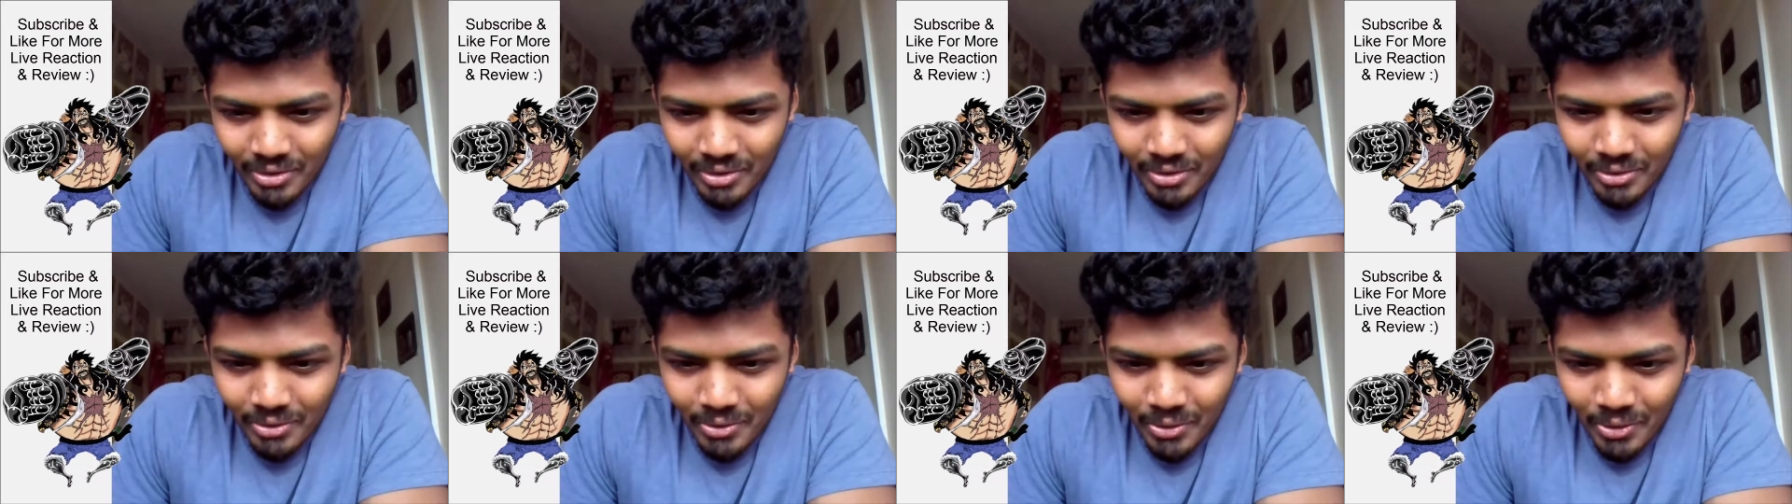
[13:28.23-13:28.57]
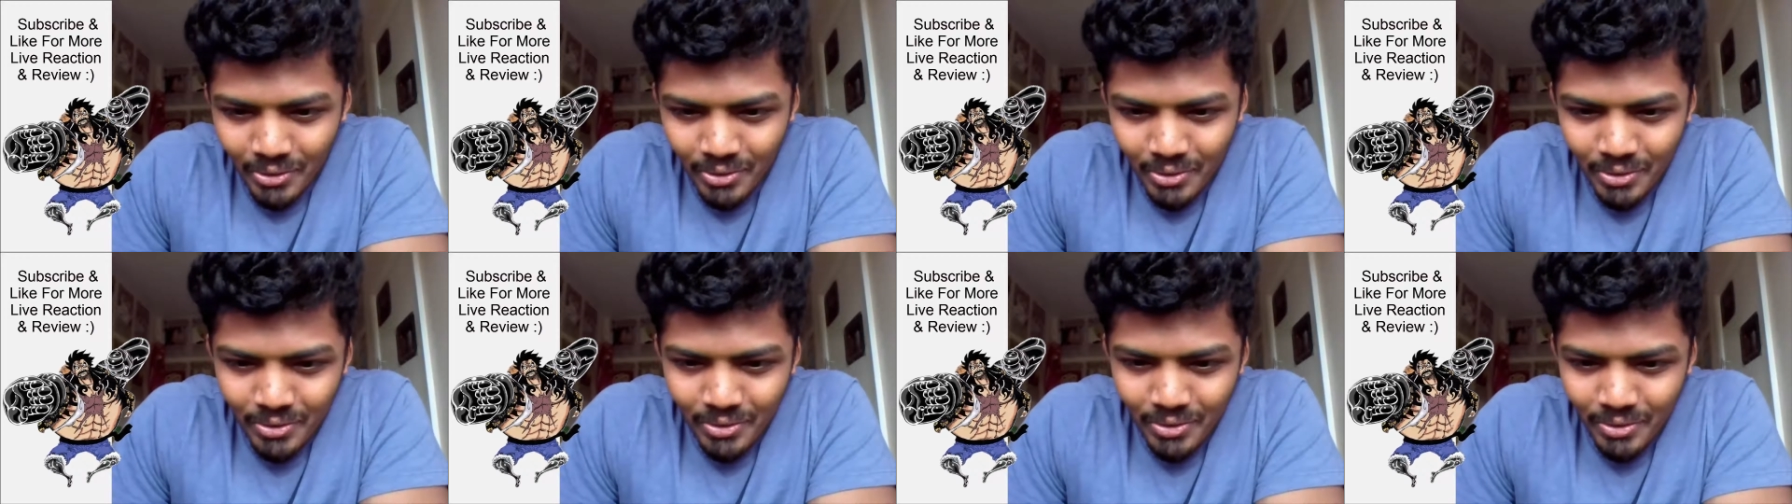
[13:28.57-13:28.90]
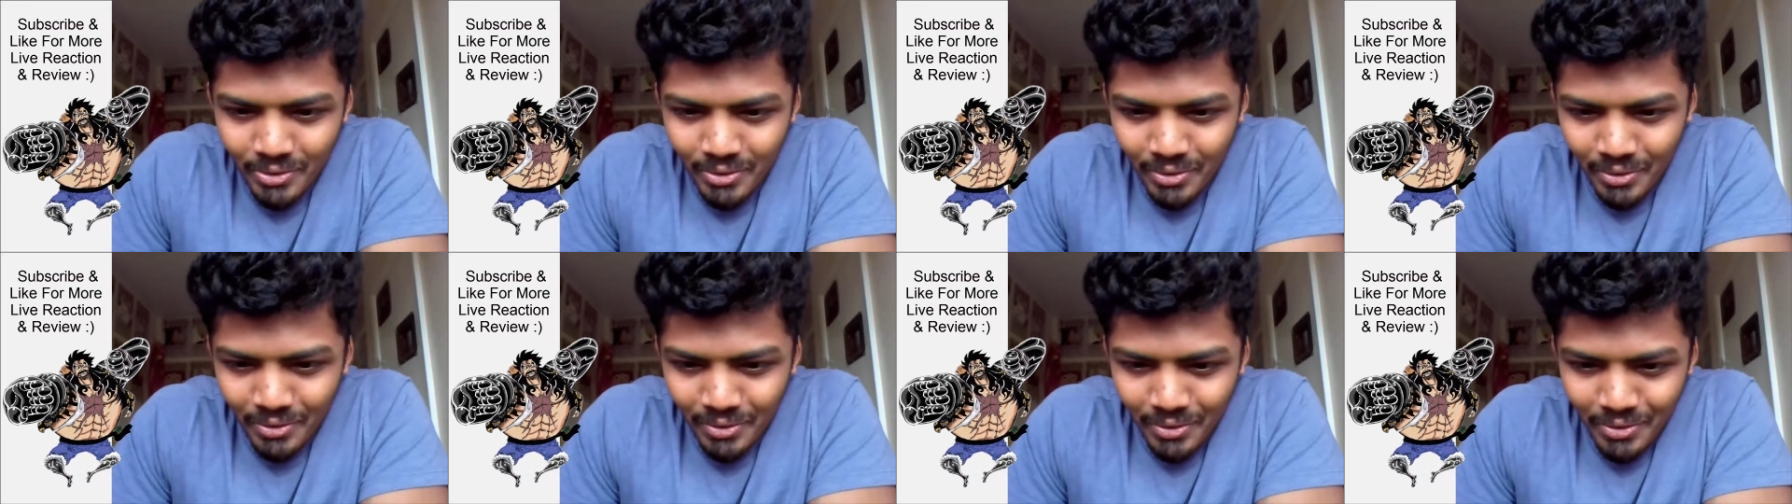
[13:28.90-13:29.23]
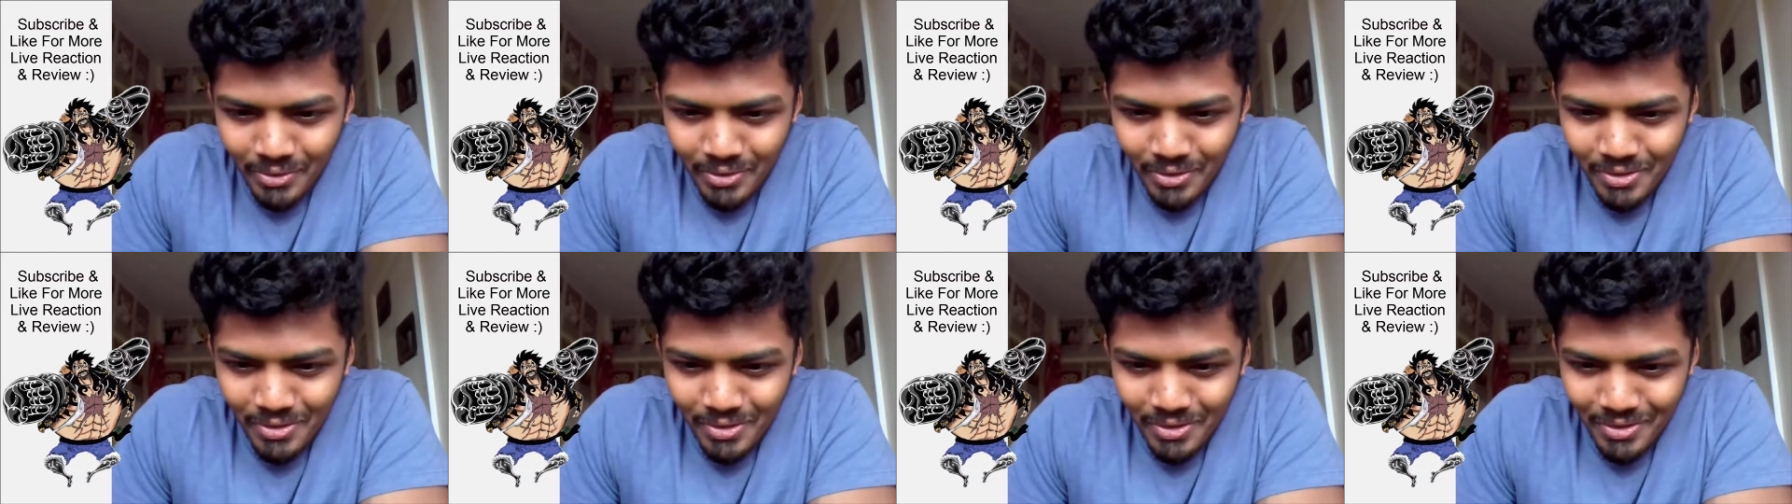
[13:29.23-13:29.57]
No, no, no, no, no,
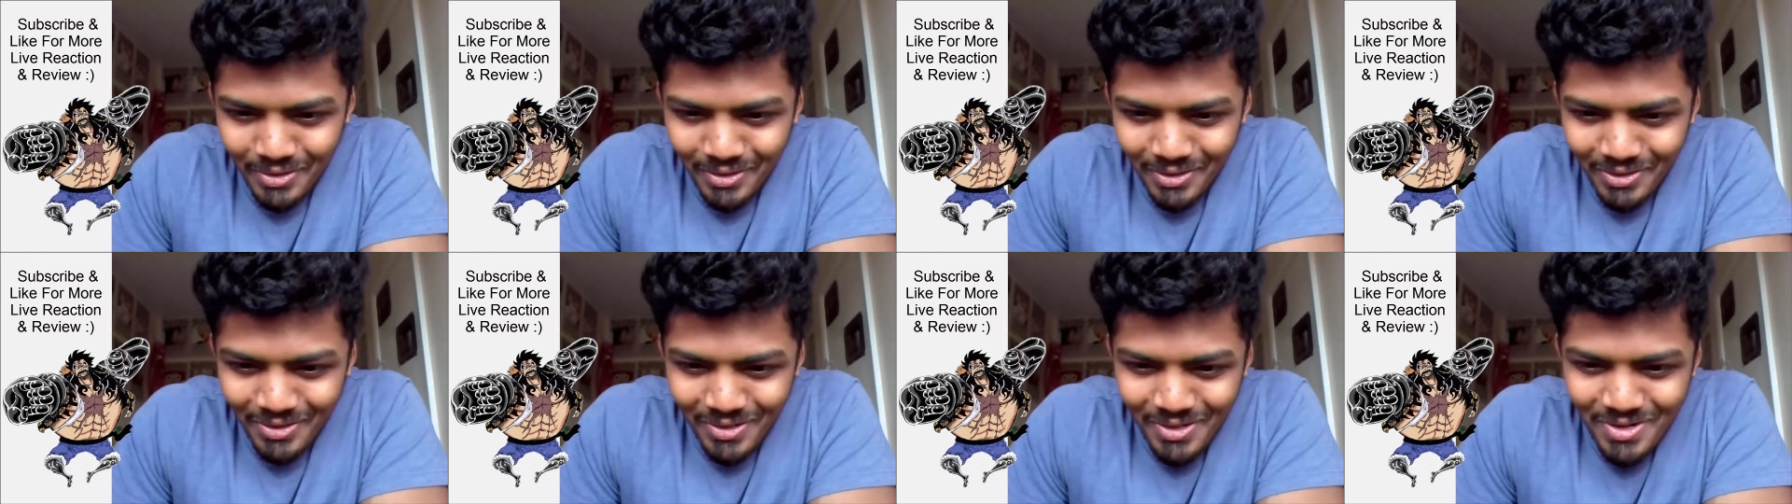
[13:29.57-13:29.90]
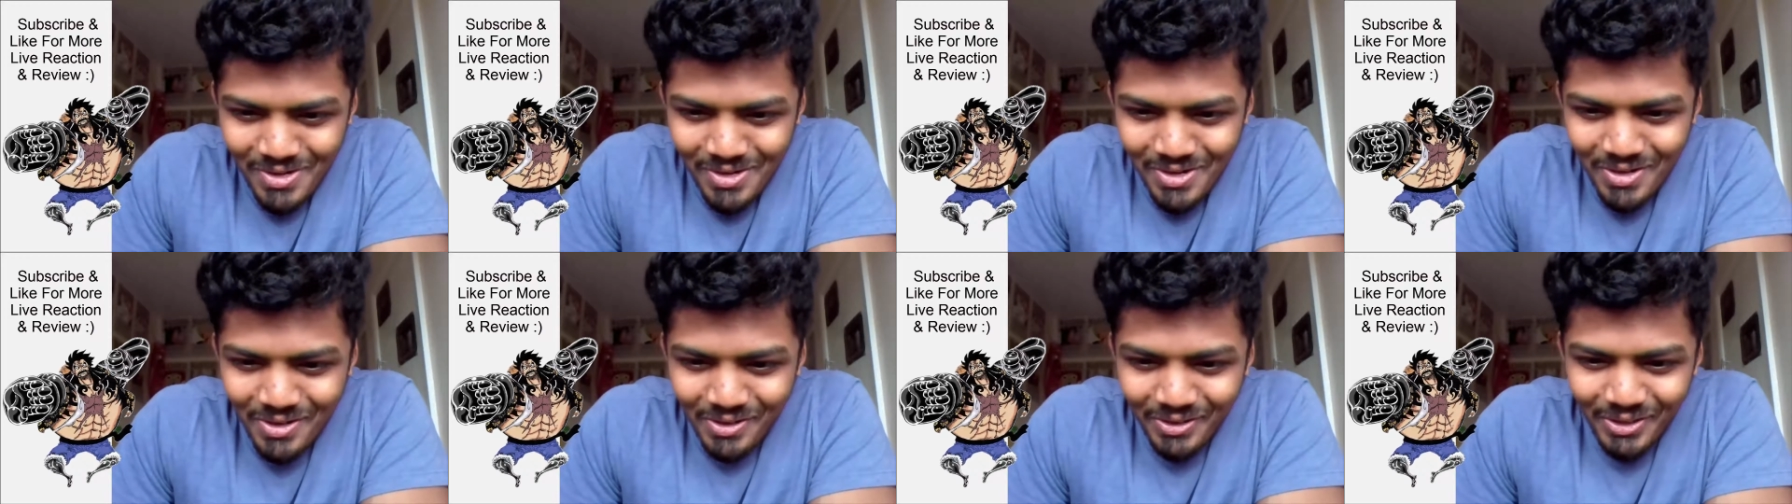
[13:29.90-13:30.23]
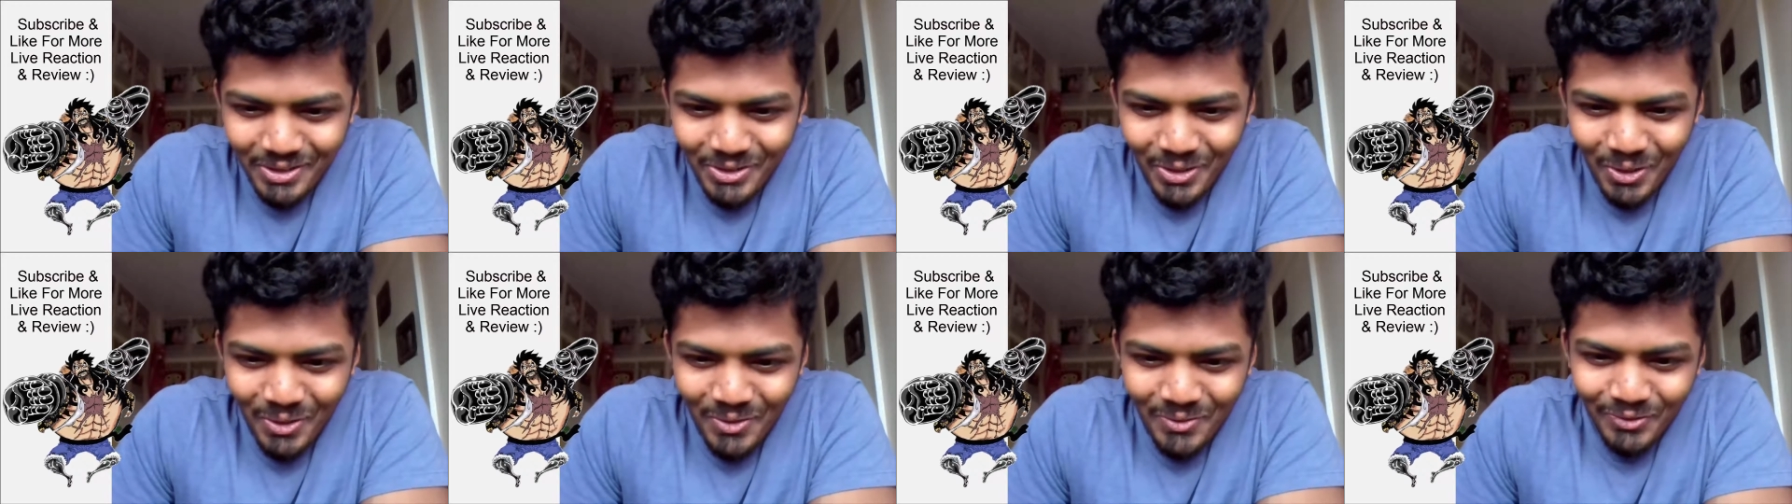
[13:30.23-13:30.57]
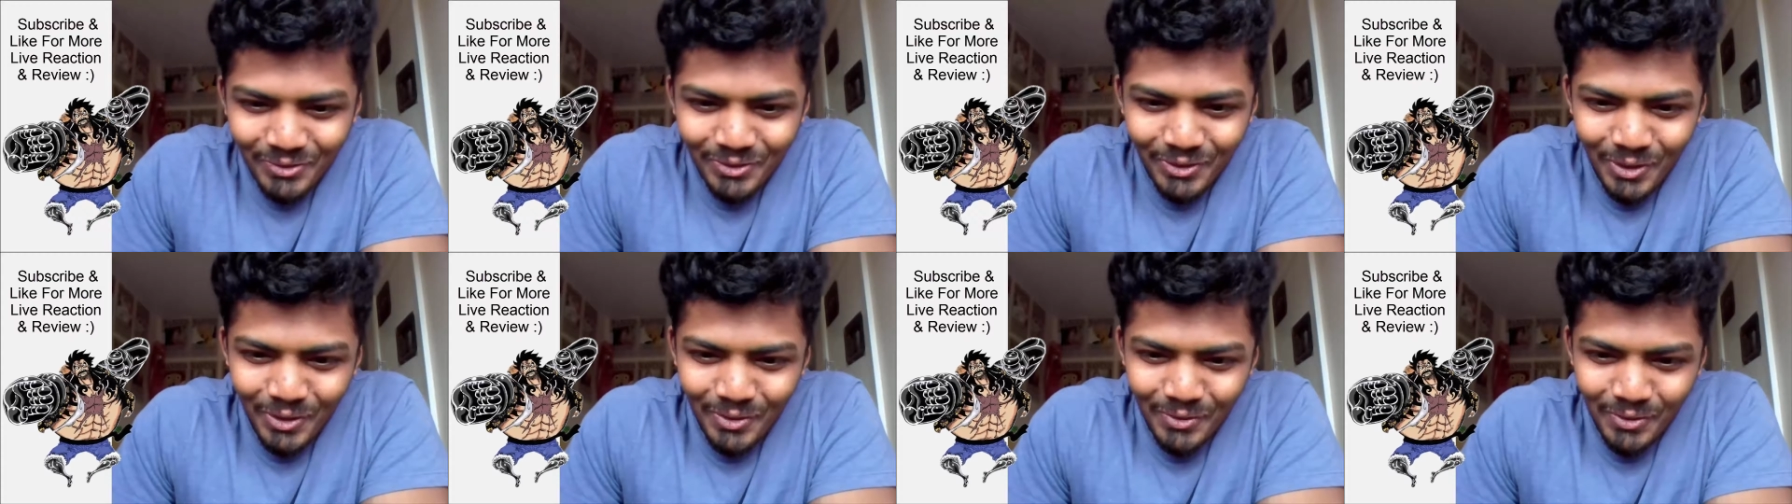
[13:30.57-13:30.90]
no, no, no, no, no, no. Don't
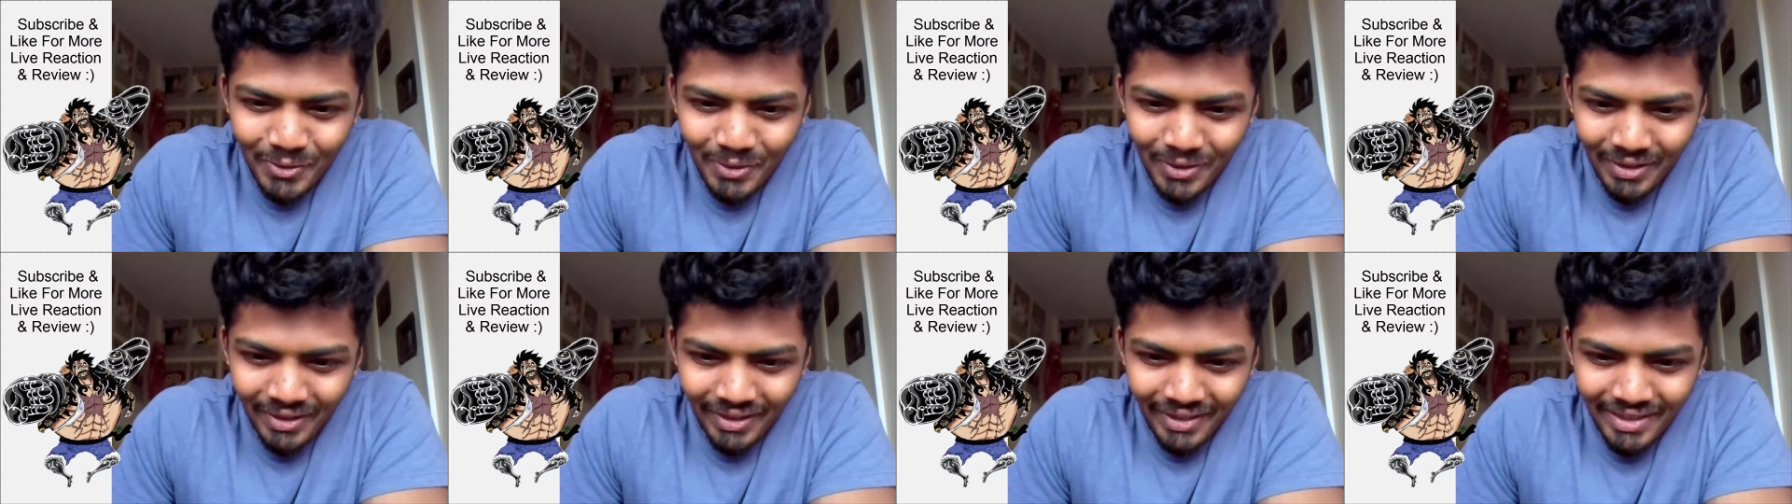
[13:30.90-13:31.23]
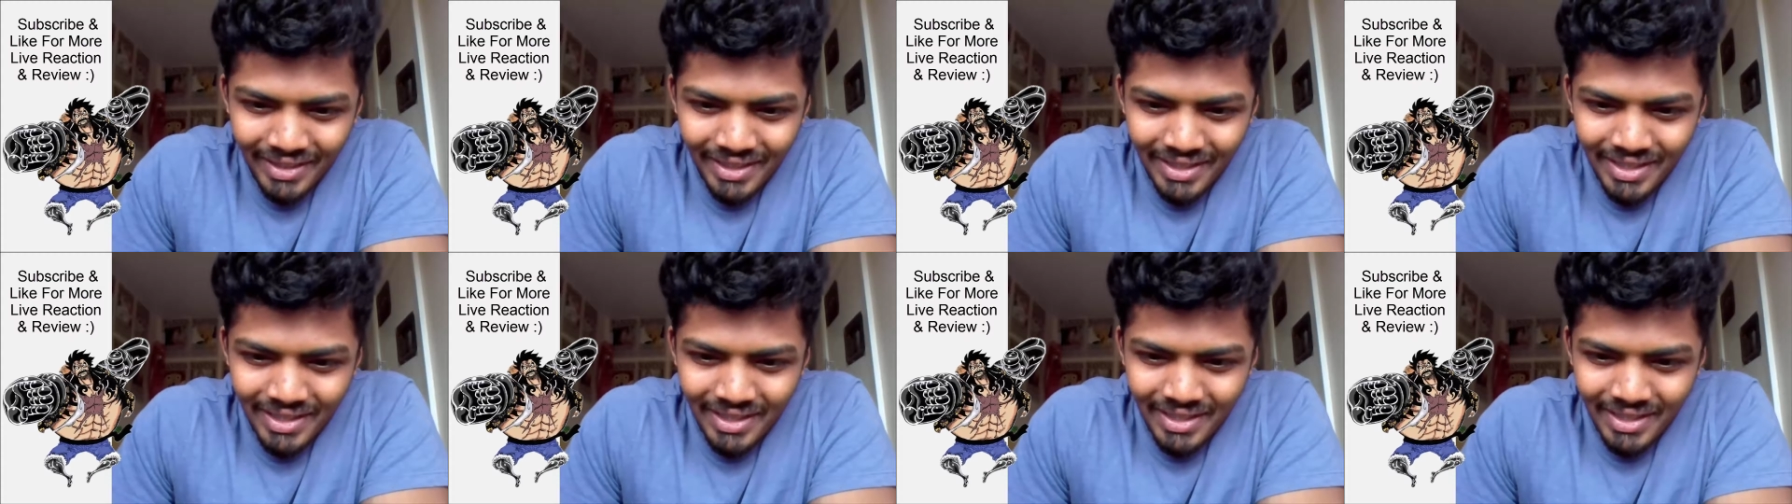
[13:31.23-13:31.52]
fall for it.